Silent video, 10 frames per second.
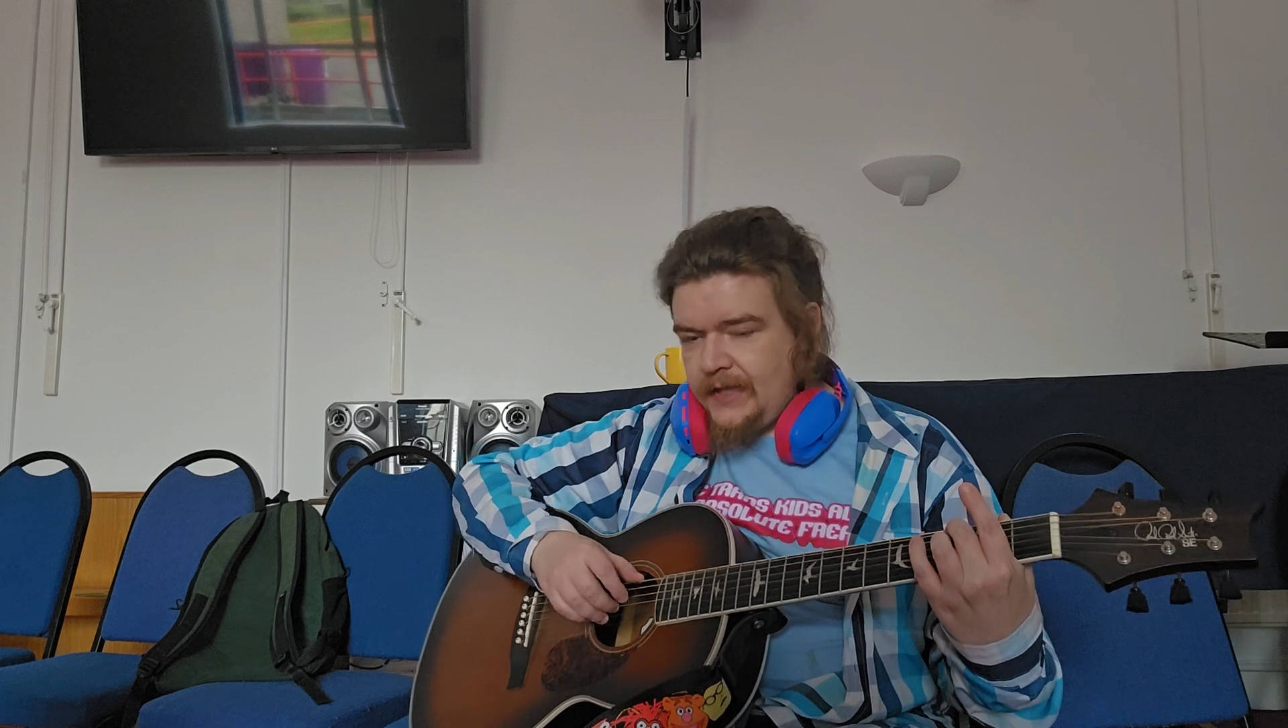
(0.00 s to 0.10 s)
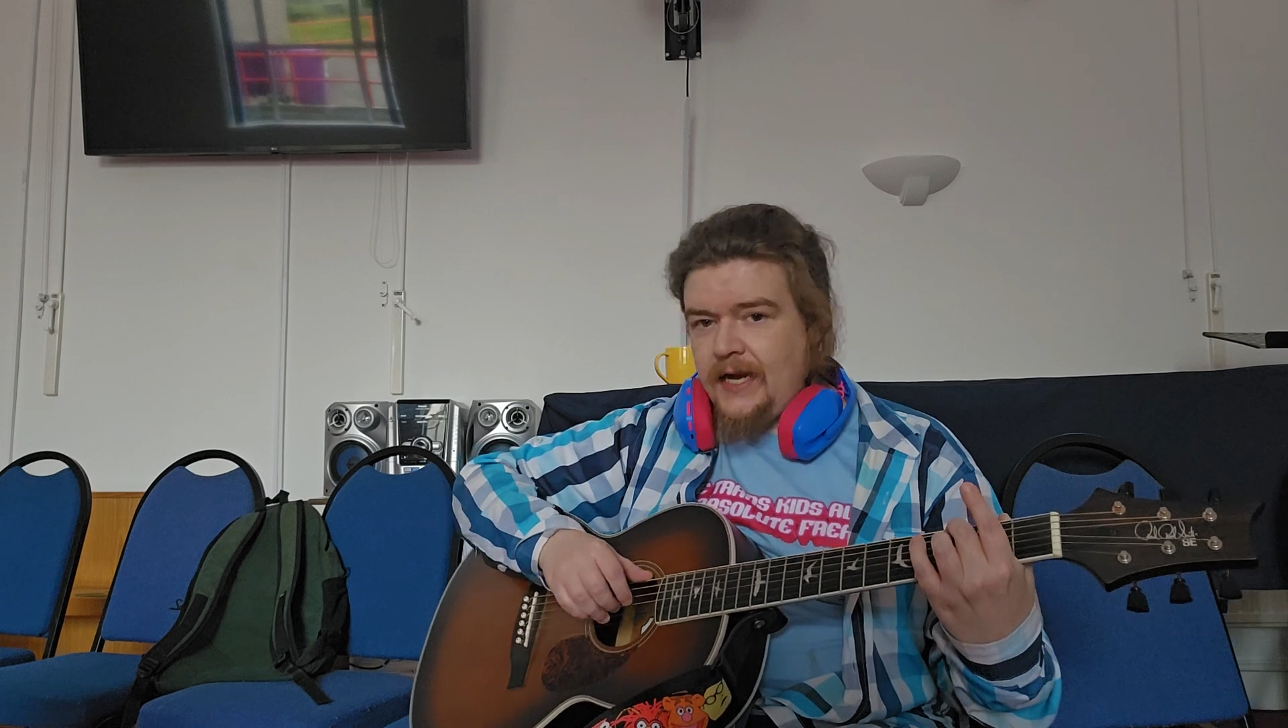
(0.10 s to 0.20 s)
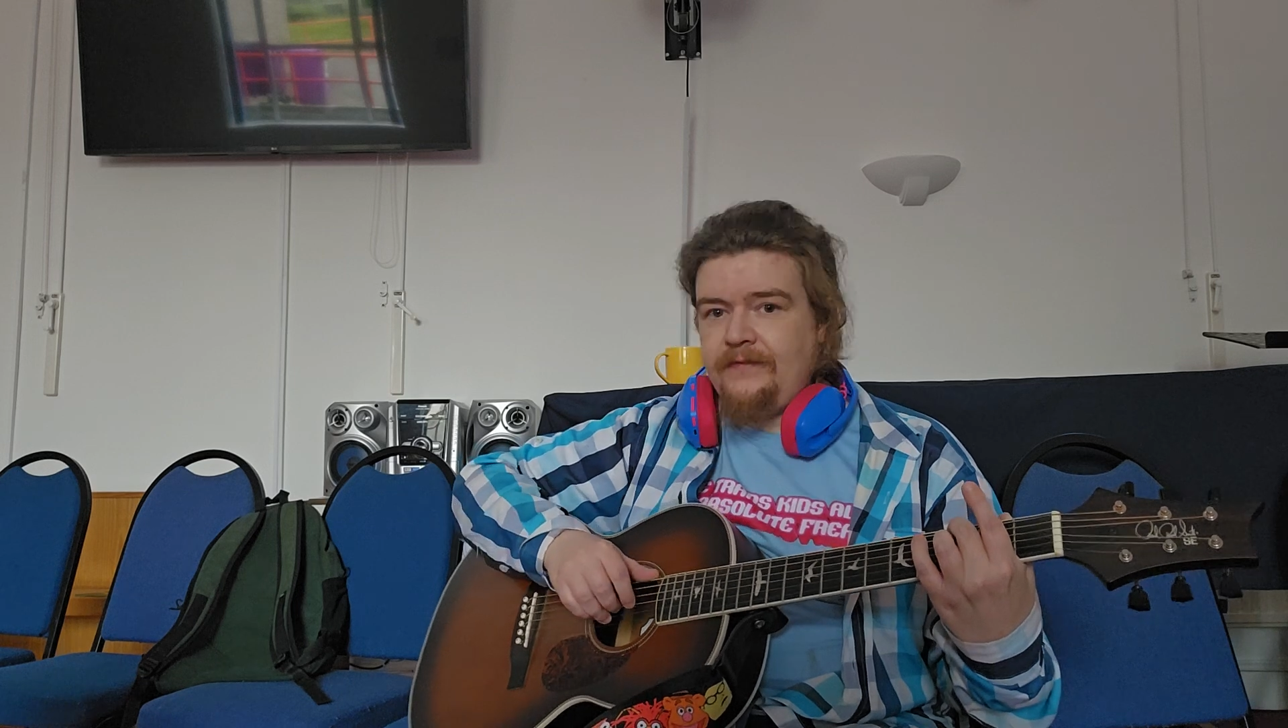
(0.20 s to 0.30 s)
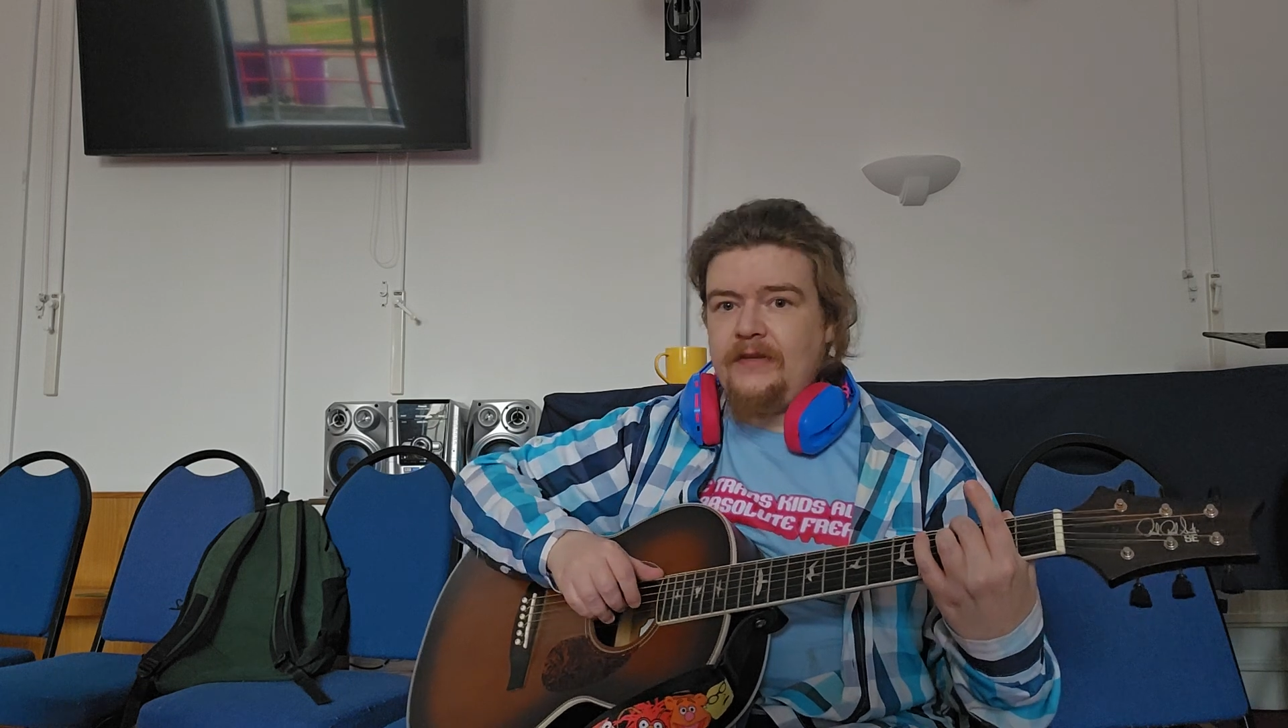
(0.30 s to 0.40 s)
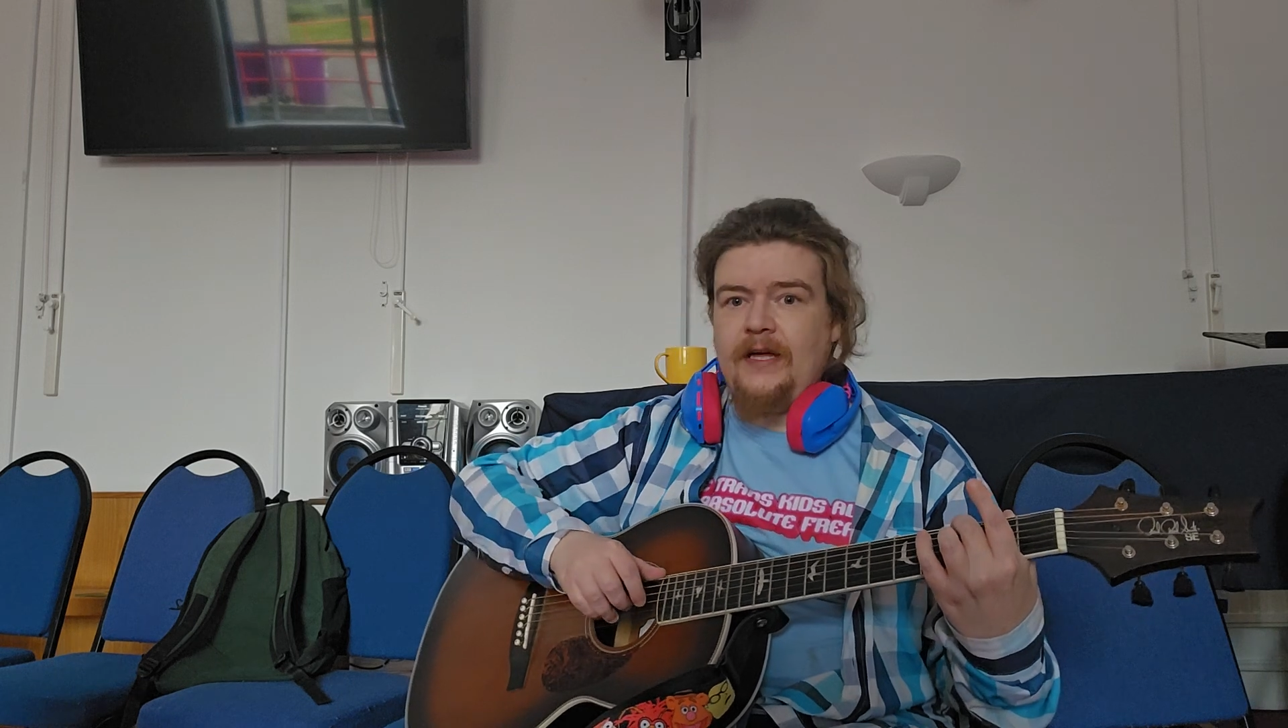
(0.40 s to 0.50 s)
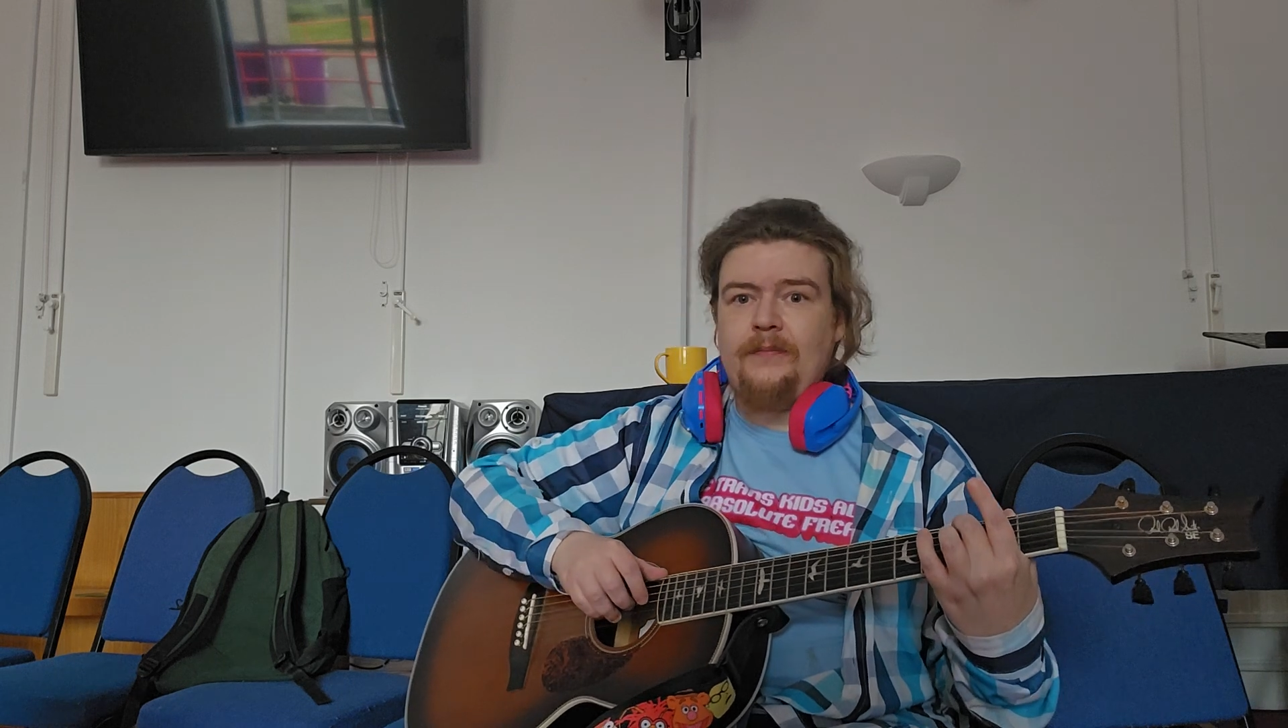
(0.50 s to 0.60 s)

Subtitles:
after that,